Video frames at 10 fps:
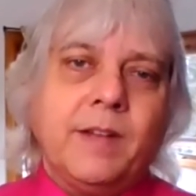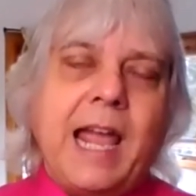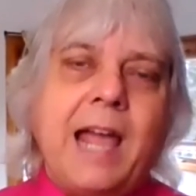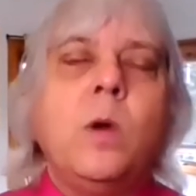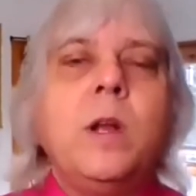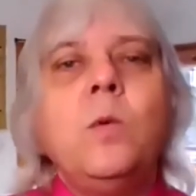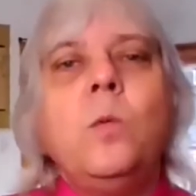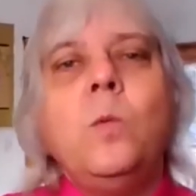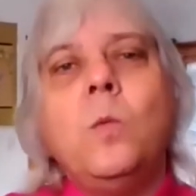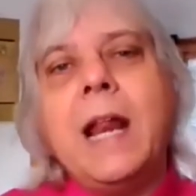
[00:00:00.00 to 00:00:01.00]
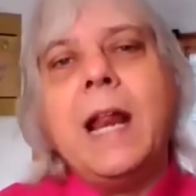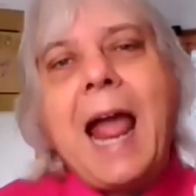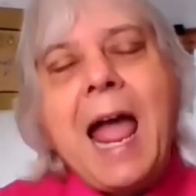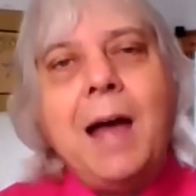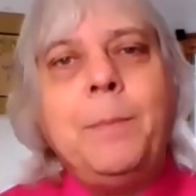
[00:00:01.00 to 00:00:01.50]
And when it
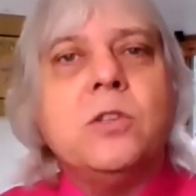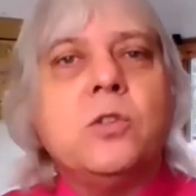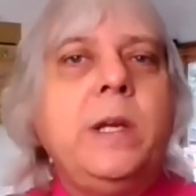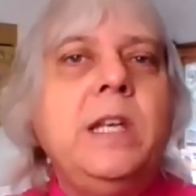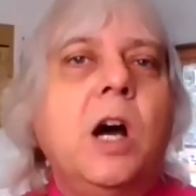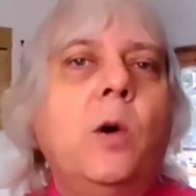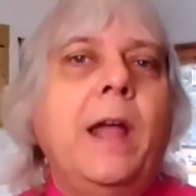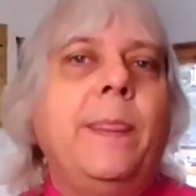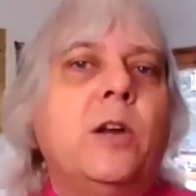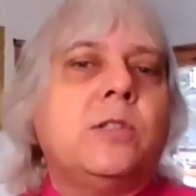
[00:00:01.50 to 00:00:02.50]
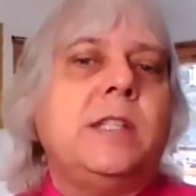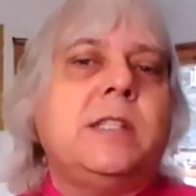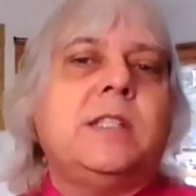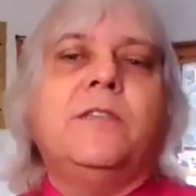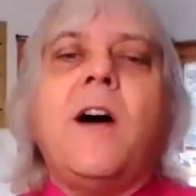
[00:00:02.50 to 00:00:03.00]
happens, we know it. There's
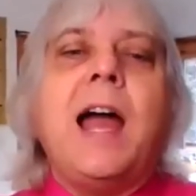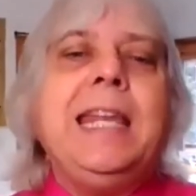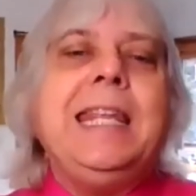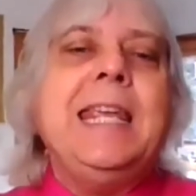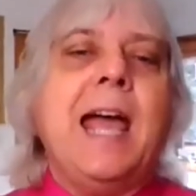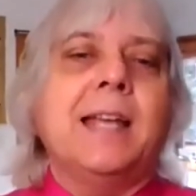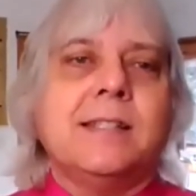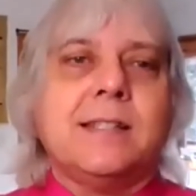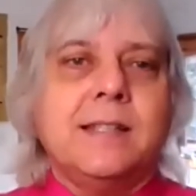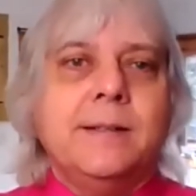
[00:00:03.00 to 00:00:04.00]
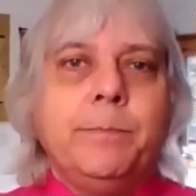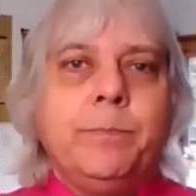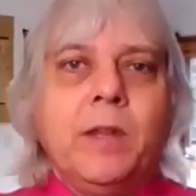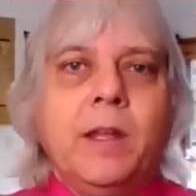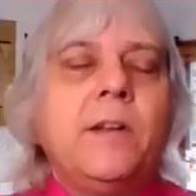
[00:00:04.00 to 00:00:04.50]
this divine yes.
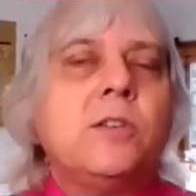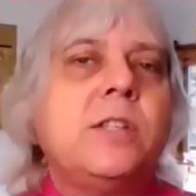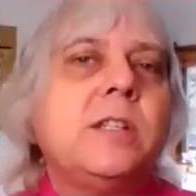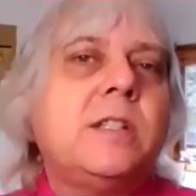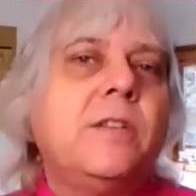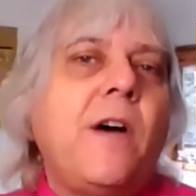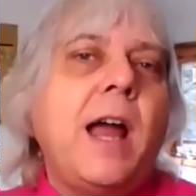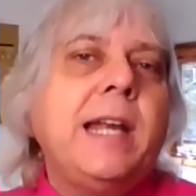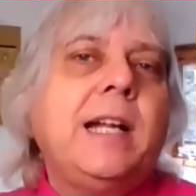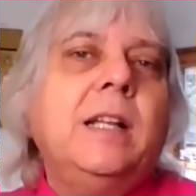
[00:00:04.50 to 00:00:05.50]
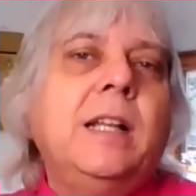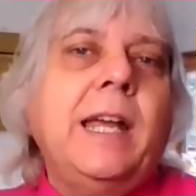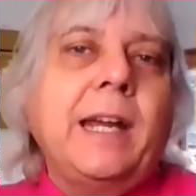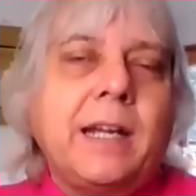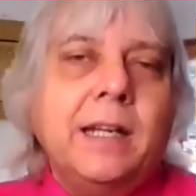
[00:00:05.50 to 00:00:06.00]
There's this divine
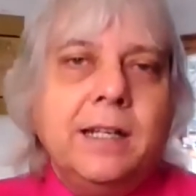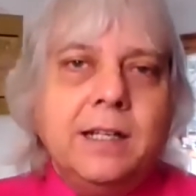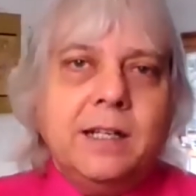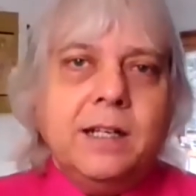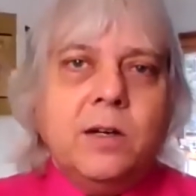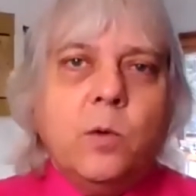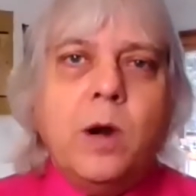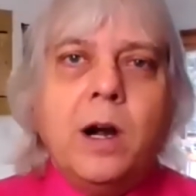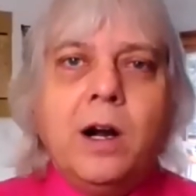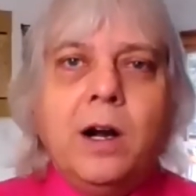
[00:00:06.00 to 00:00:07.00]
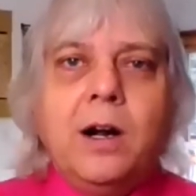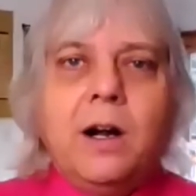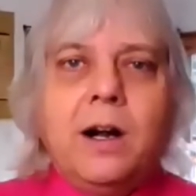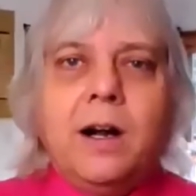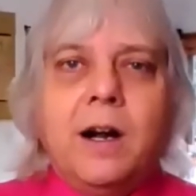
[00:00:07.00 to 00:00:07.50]
click where
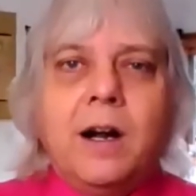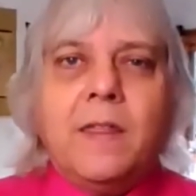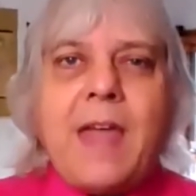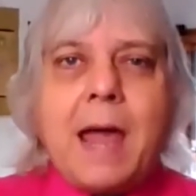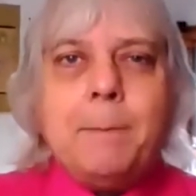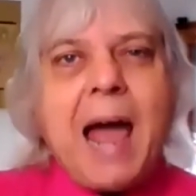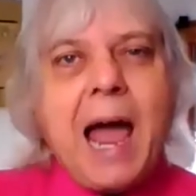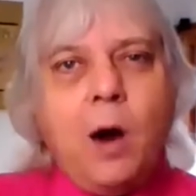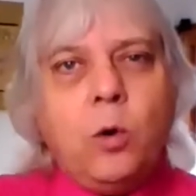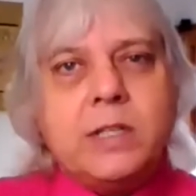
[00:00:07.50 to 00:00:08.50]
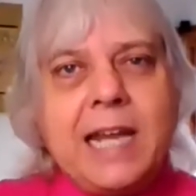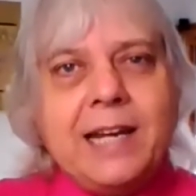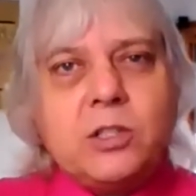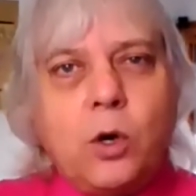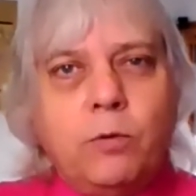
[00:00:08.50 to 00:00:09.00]
that power
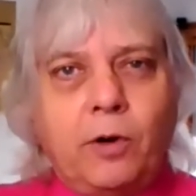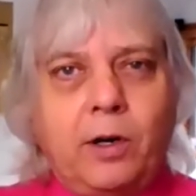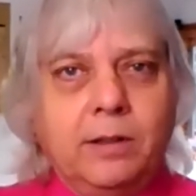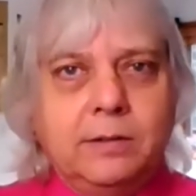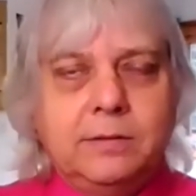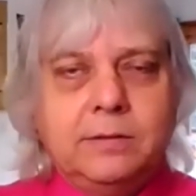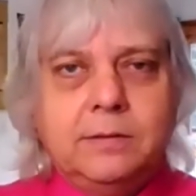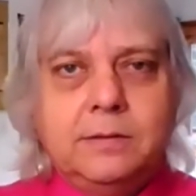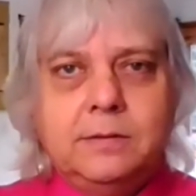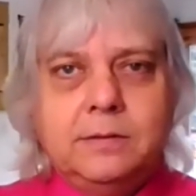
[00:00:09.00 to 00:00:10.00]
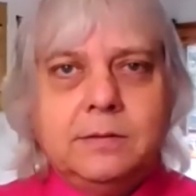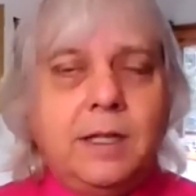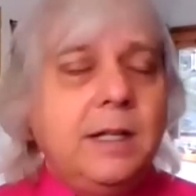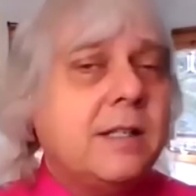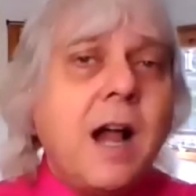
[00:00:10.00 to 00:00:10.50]
takes over.
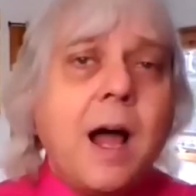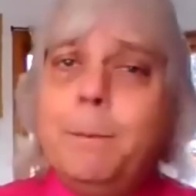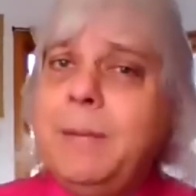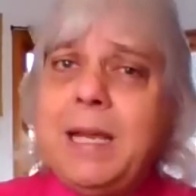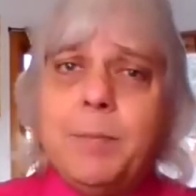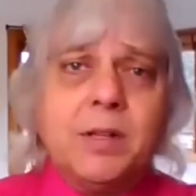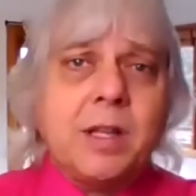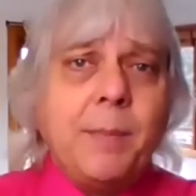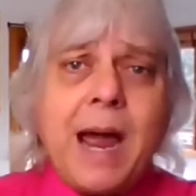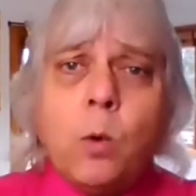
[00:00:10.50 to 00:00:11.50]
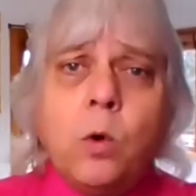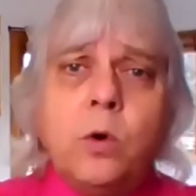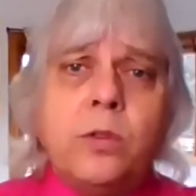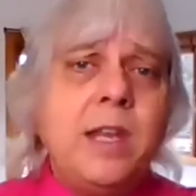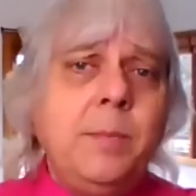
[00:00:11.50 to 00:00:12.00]
It is not me, but the power
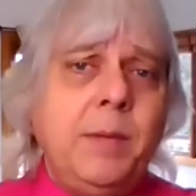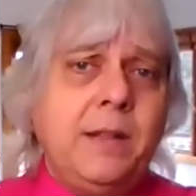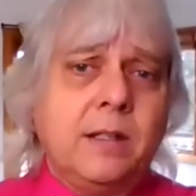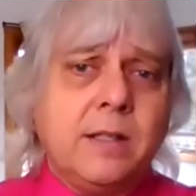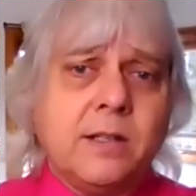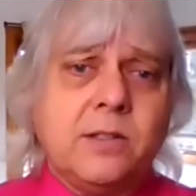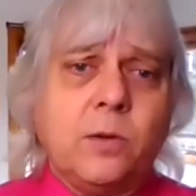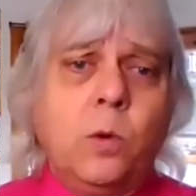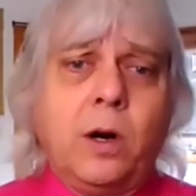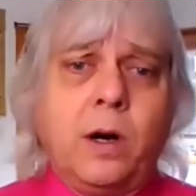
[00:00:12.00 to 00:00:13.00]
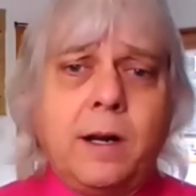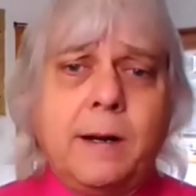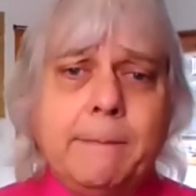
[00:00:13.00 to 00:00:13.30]
within me that does the work.